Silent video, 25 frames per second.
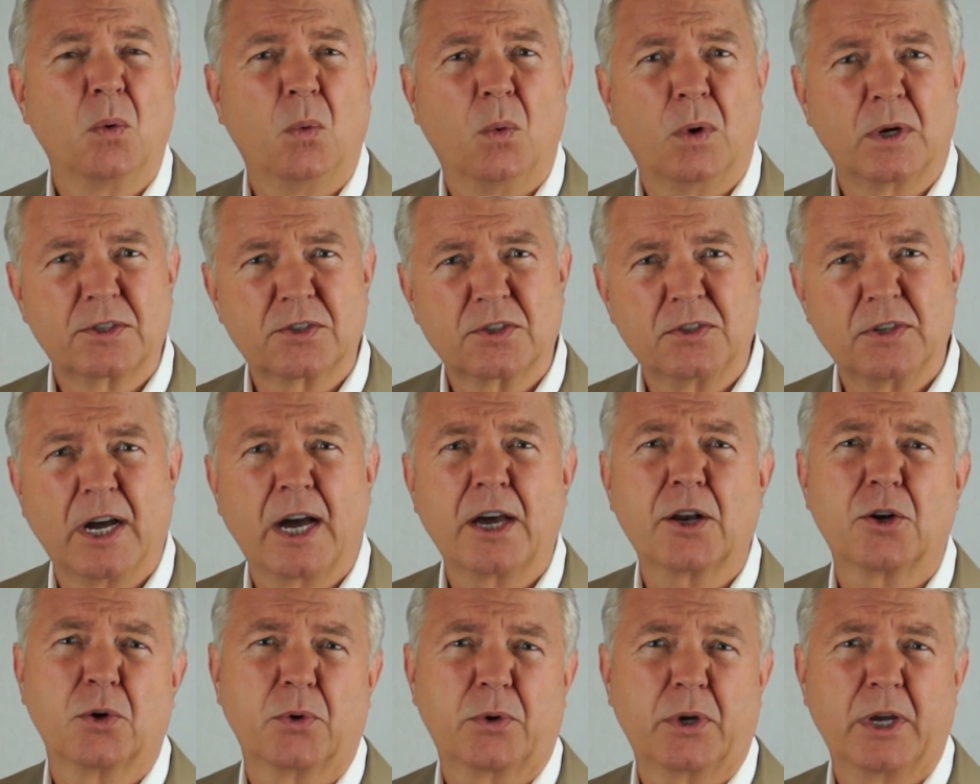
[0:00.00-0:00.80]
What's
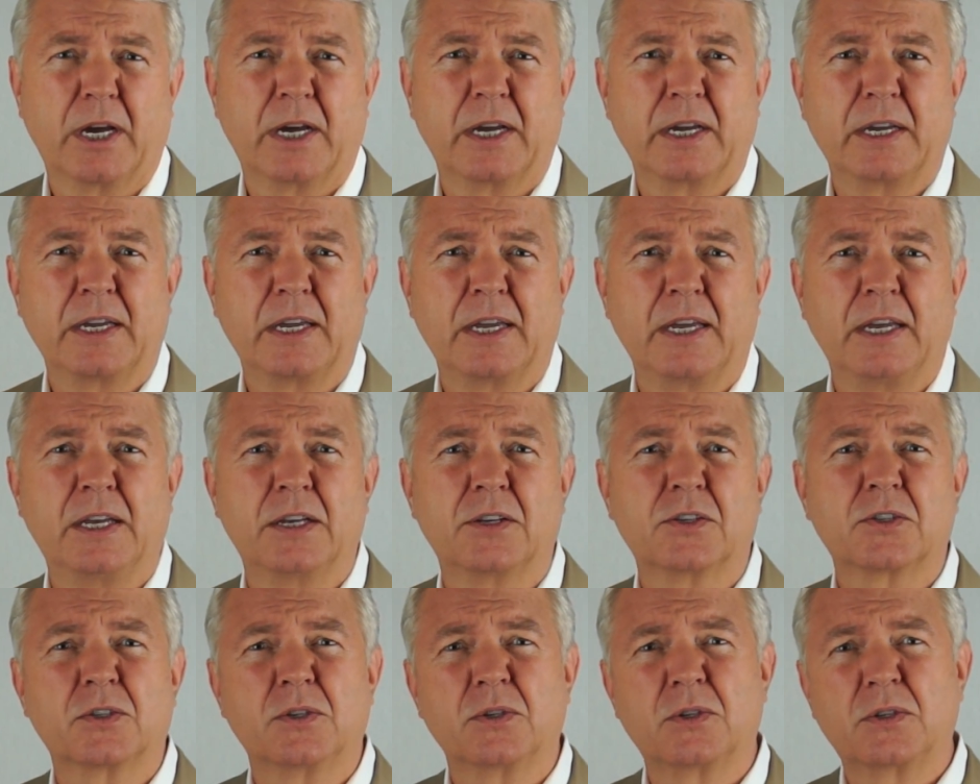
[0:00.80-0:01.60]
not okay
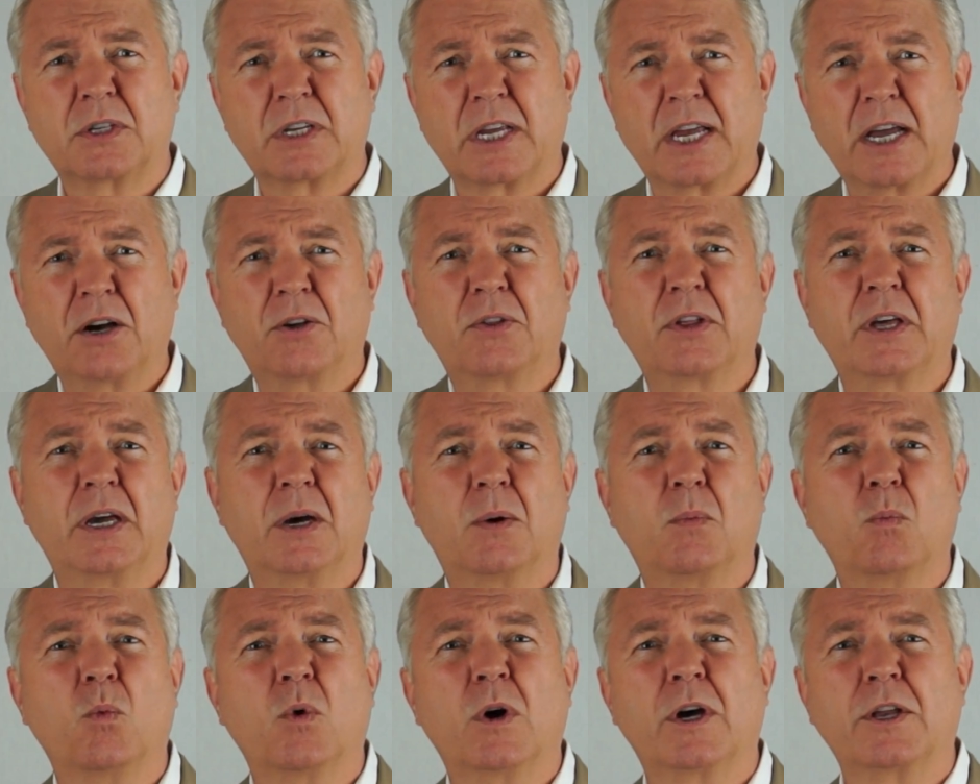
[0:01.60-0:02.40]
is to tell
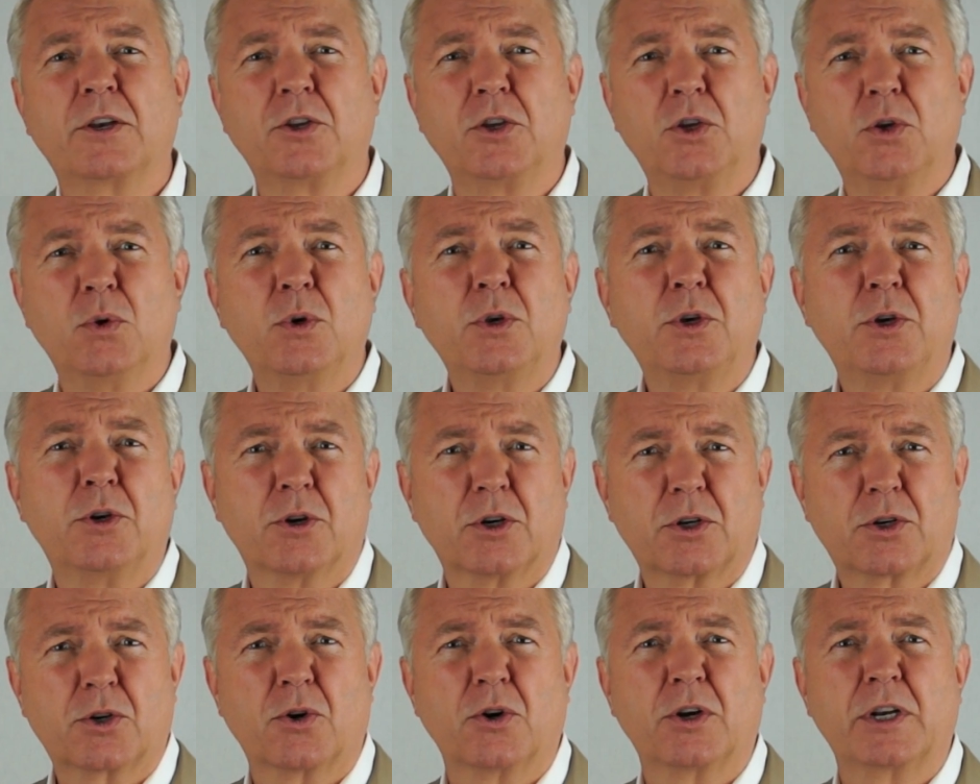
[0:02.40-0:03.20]
him what you and
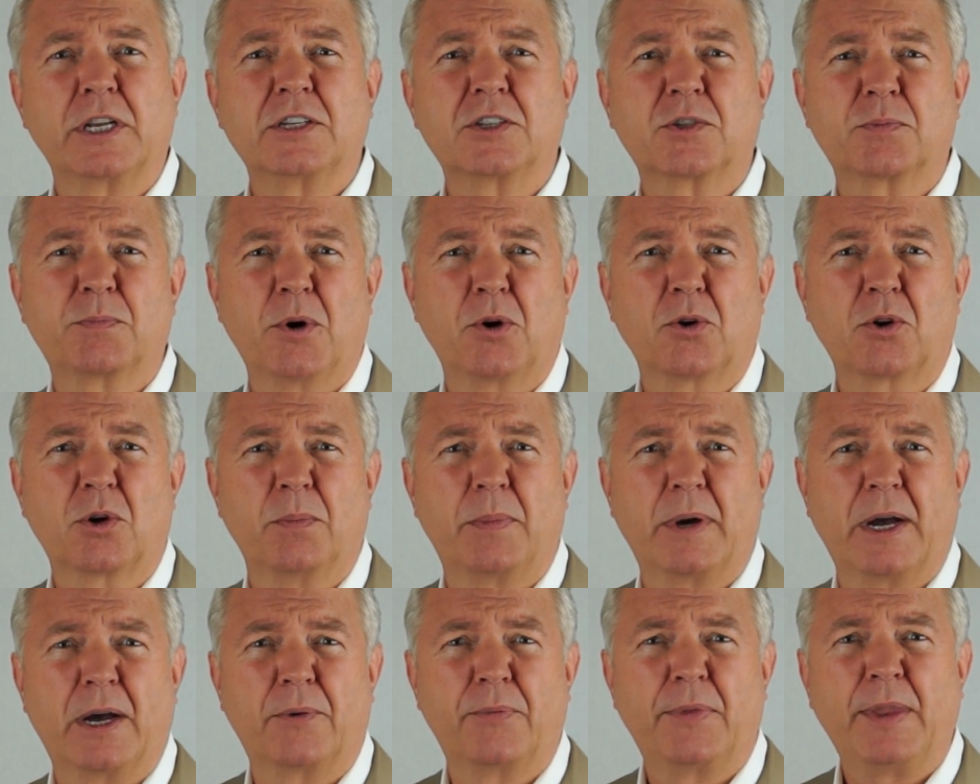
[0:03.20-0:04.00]
your attorney spoke
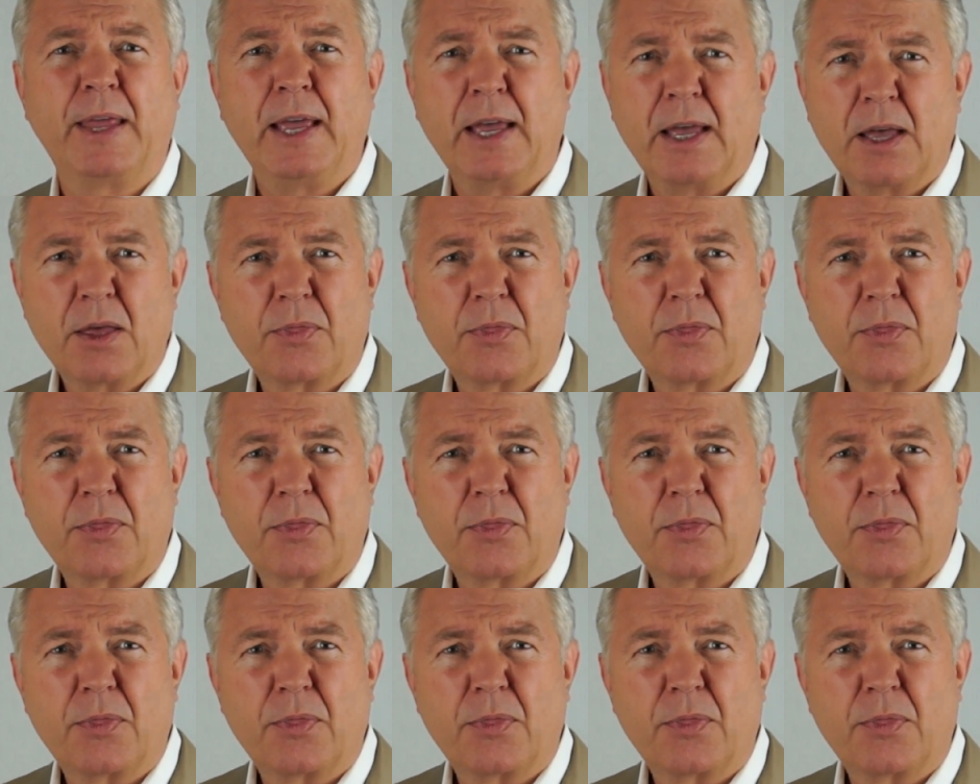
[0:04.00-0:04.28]
about.